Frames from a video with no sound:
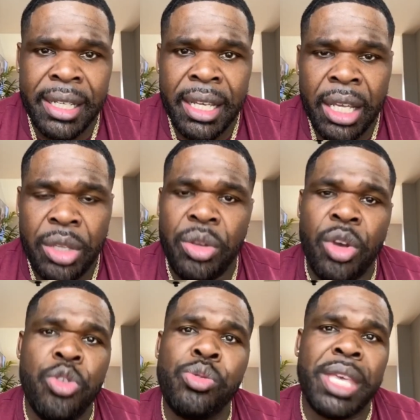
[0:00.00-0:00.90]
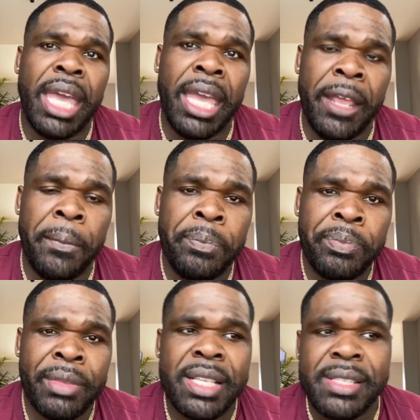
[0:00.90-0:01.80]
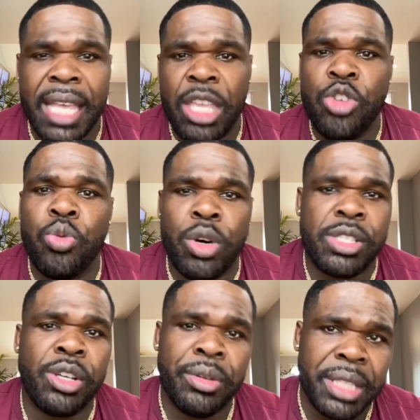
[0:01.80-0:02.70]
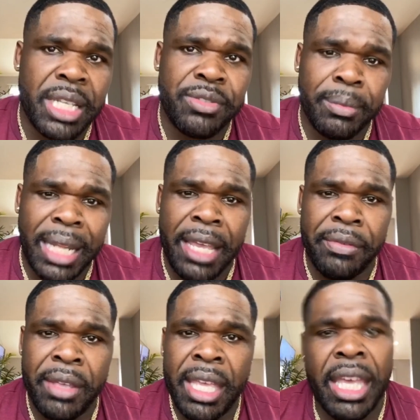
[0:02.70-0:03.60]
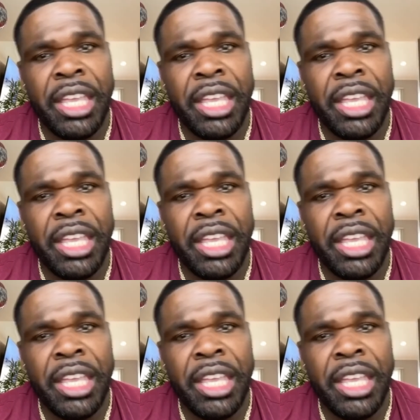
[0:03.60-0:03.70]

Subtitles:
You can't say you want certain things from life,